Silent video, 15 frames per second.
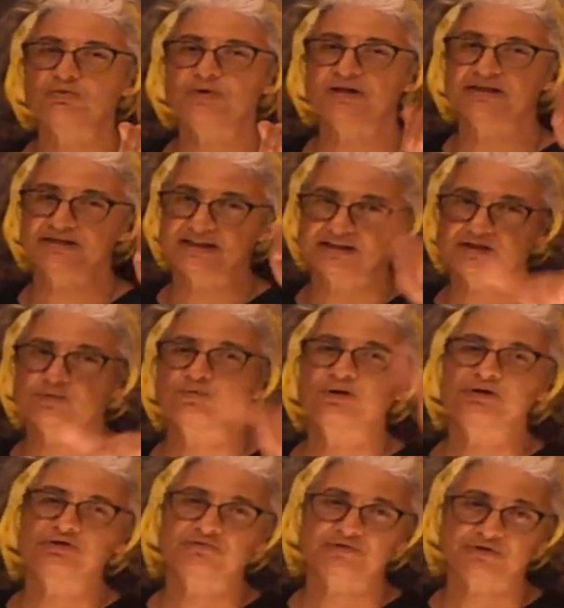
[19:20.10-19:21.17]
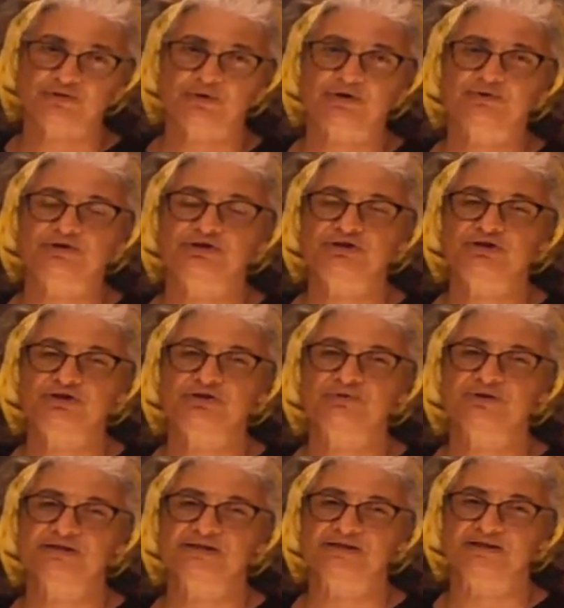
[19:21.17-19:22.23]
because that's 1 over square root of 2,
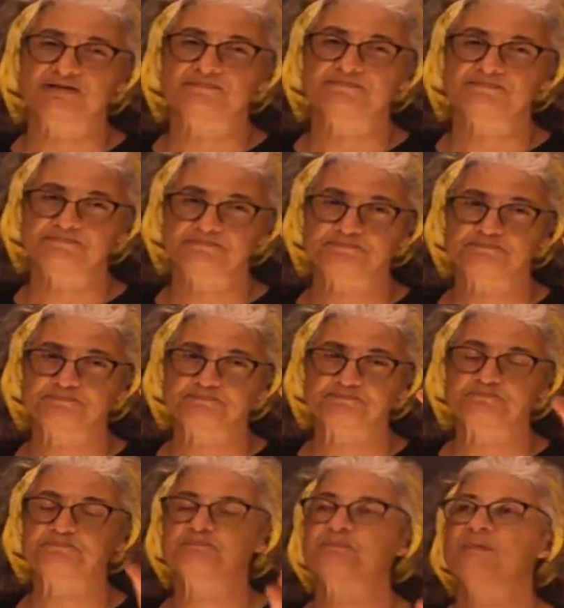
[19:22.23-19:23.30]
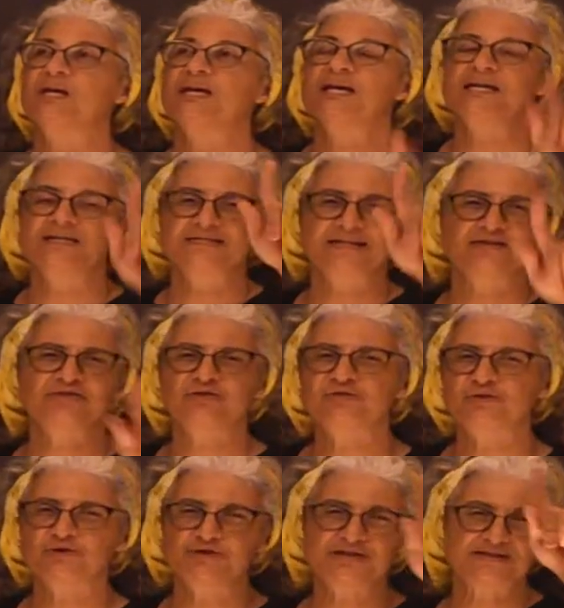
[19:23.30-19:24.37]
isn't it? Is that the
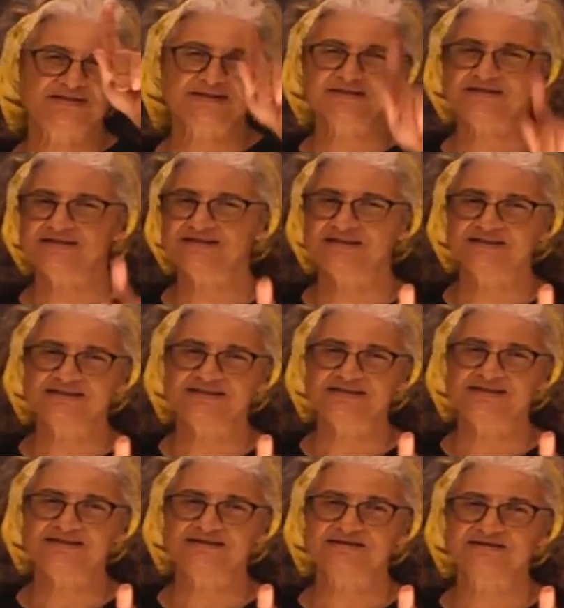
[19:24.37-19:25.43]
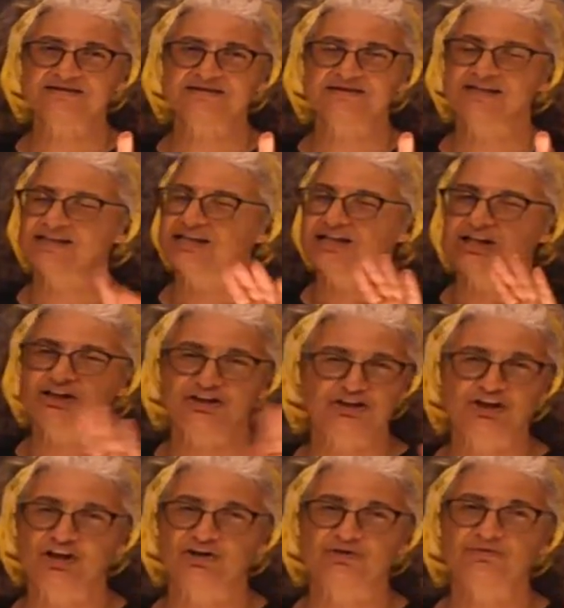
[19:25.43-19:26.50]
30, 60, 90?
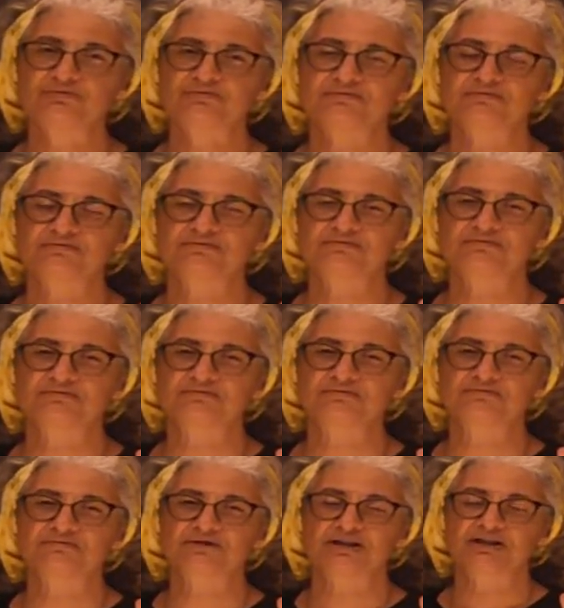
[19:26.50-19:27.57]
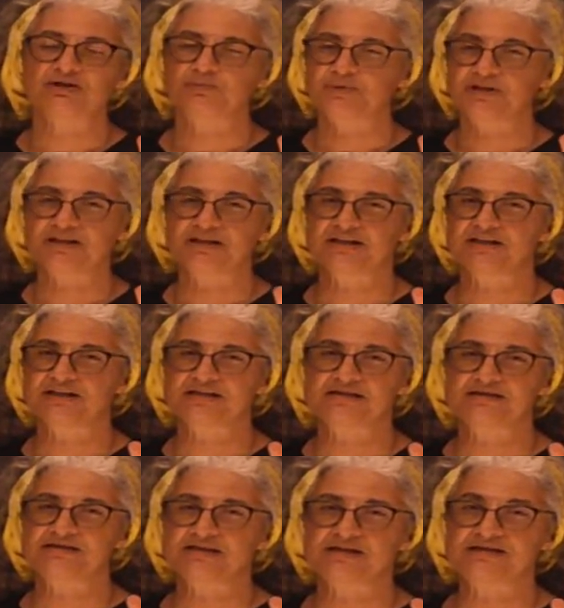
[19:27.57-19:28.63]
No,
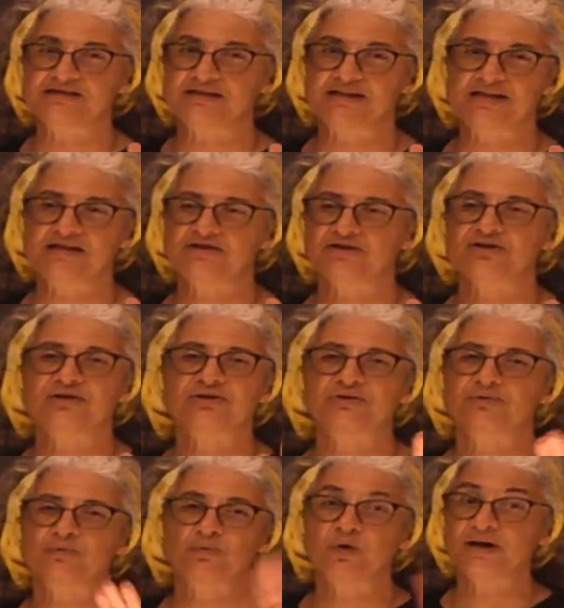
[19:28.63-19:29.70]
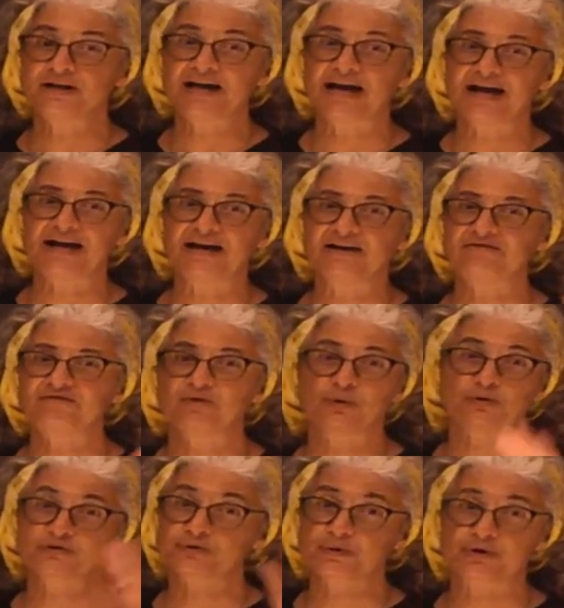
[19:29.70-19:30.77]
because it's either 1/2 or
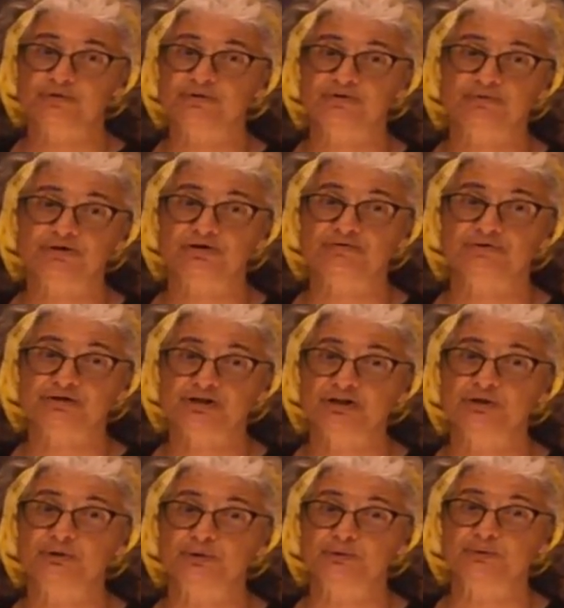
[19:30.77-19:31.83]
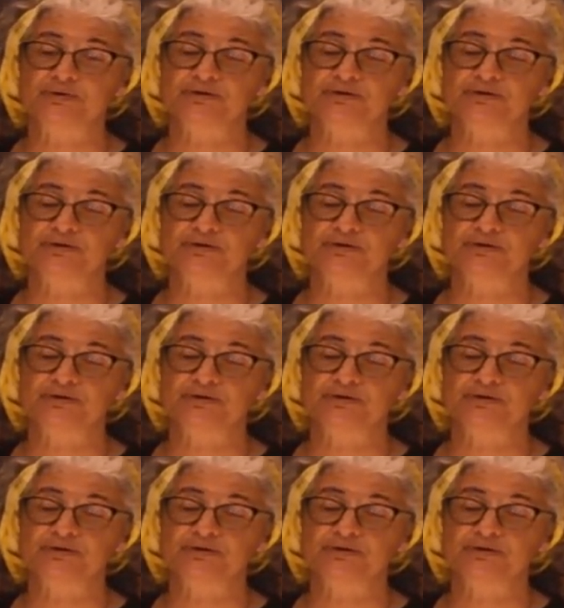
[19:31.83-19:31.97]
square root of 3 over 2.